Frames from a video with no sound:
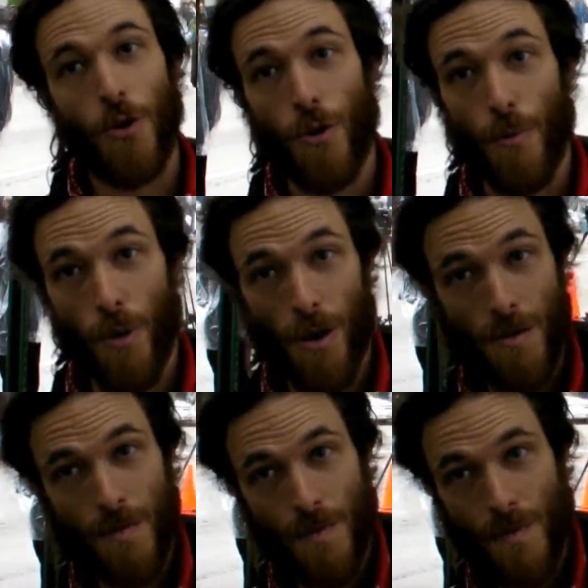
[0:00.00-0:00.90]
or more,
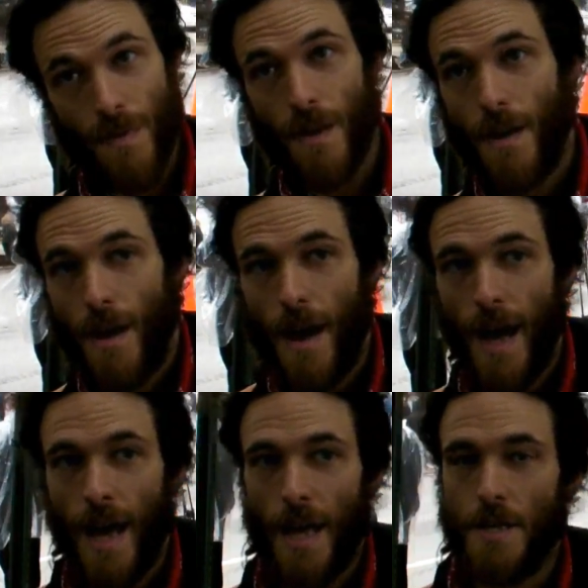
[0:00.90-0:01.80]

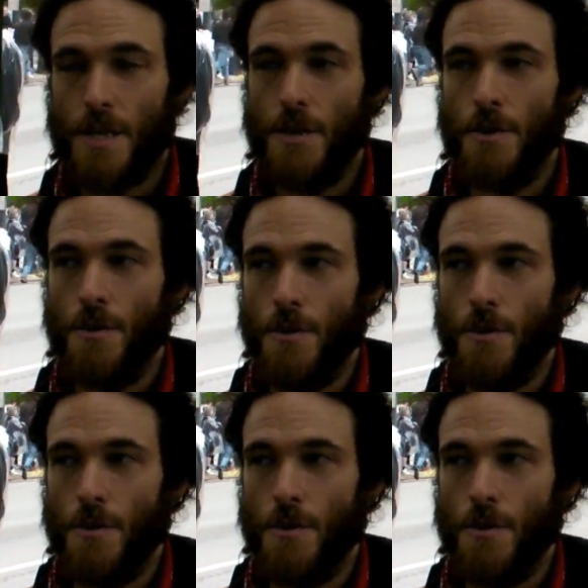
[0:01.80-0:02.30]
and to